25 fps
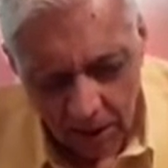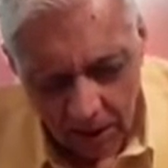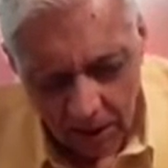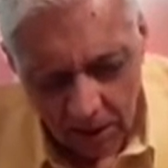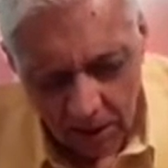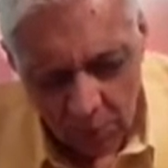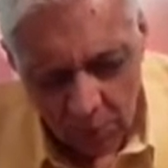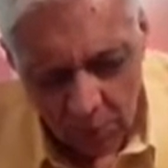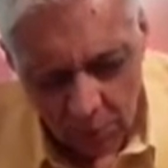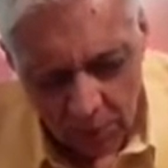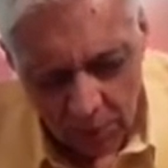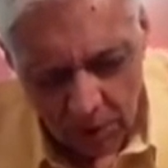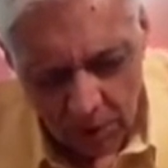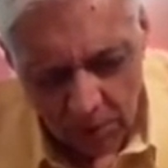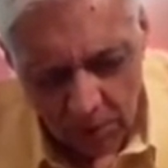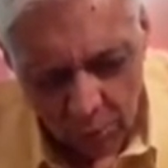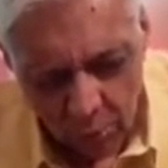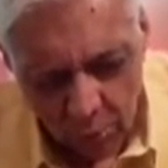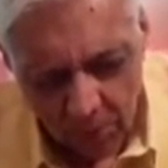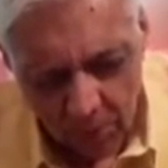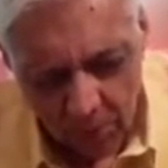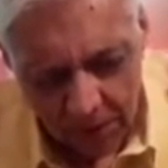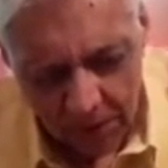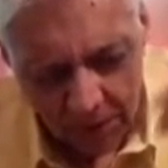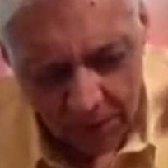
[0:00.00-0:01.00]
including
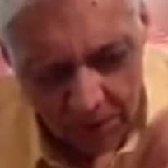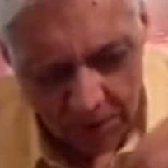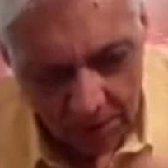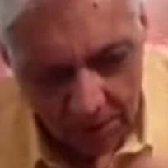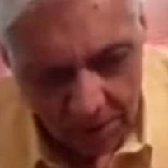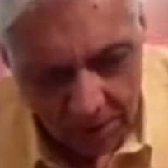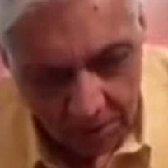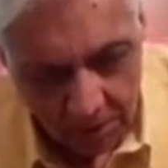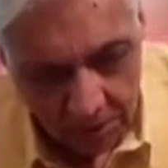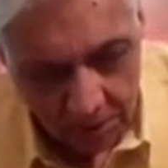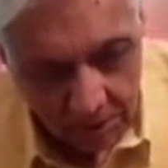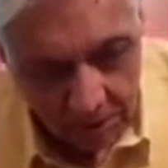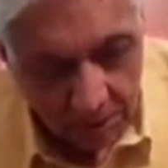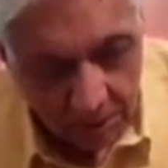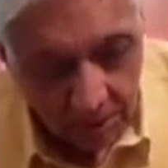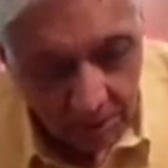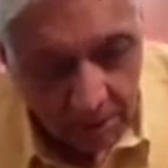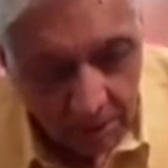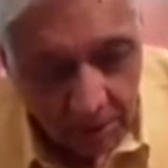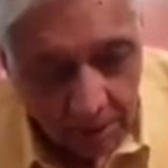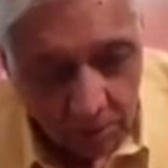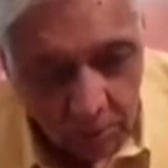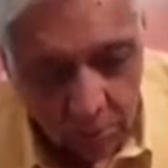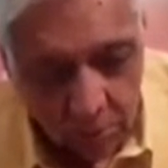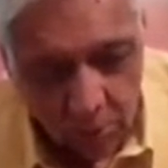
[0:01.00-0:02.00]
so many things.
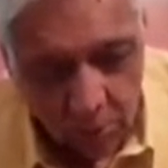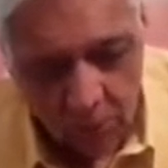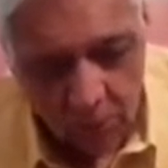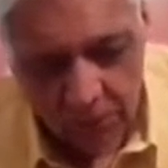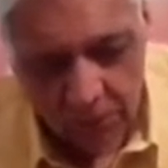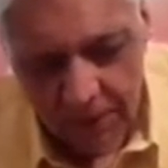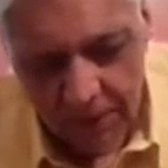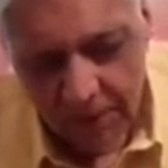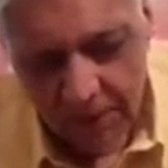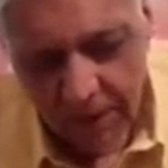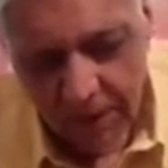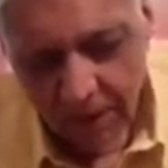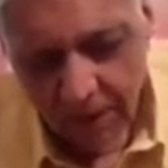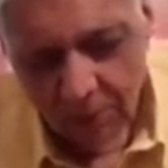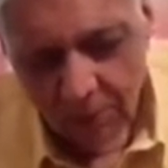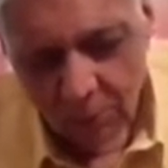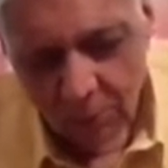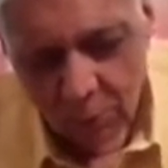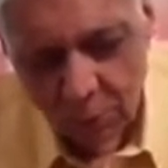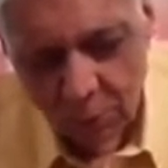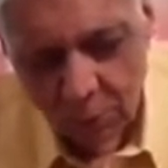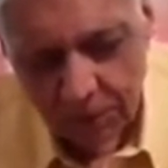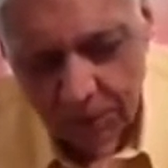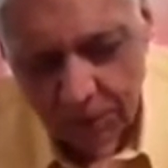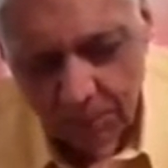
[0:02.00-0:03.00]
So we
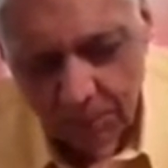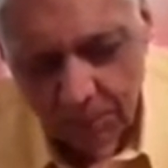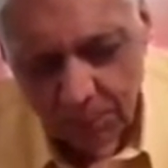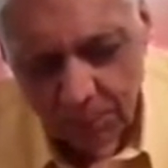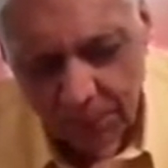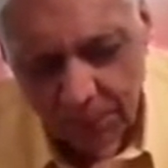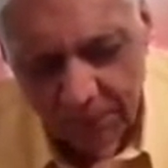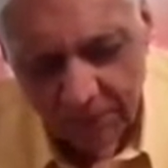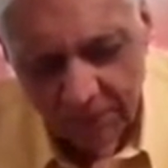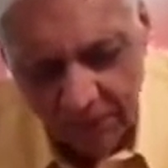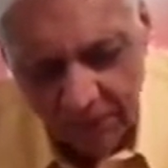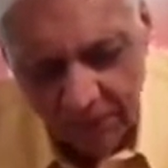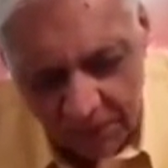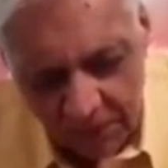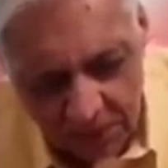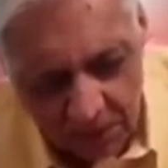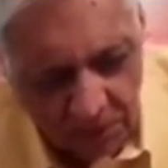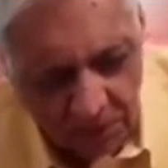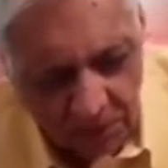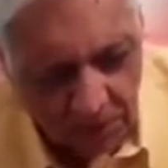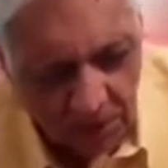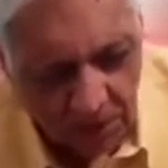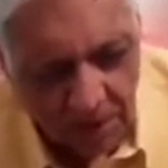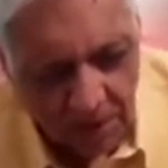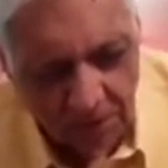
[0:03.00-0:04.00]
have to simplify
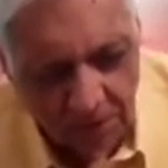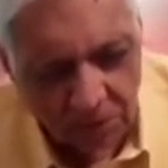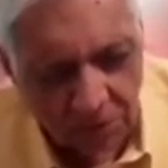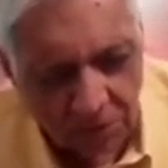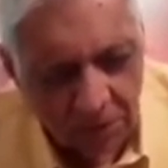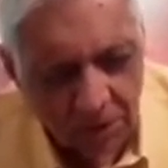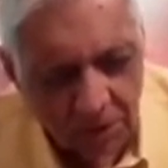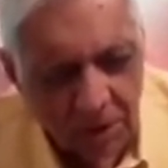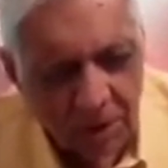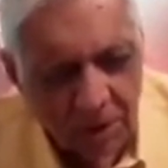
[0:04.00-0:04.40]
the things